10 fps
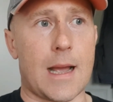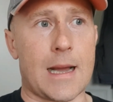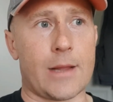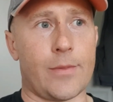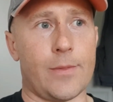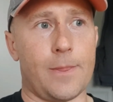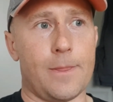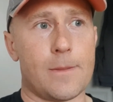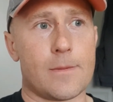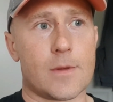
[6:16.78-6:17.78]
and
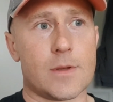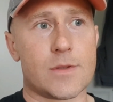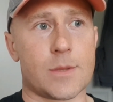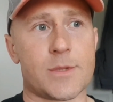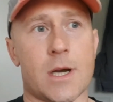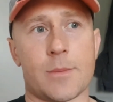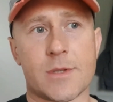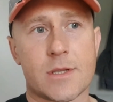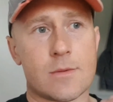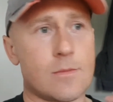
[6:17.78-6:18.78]

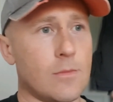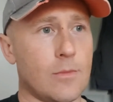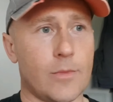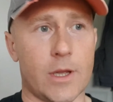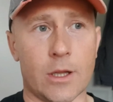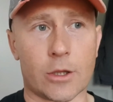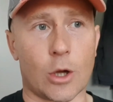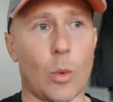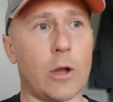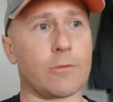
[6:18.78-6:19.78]
sometimes it'll
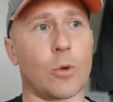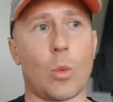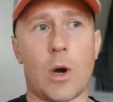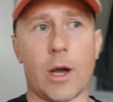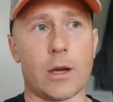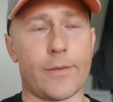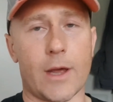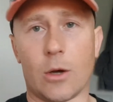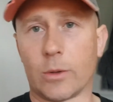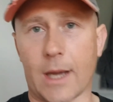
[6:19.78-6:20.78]
go well for a while and
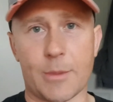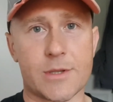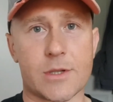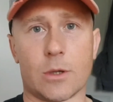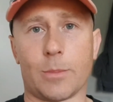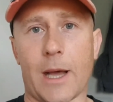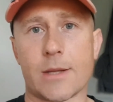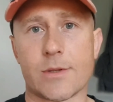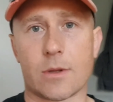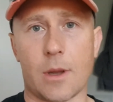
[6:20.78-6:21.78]
then old habits and old
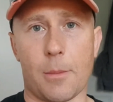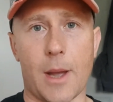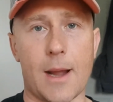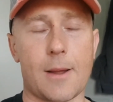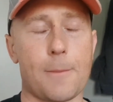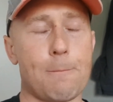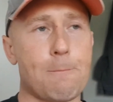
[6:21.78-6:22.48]
patterns will come back.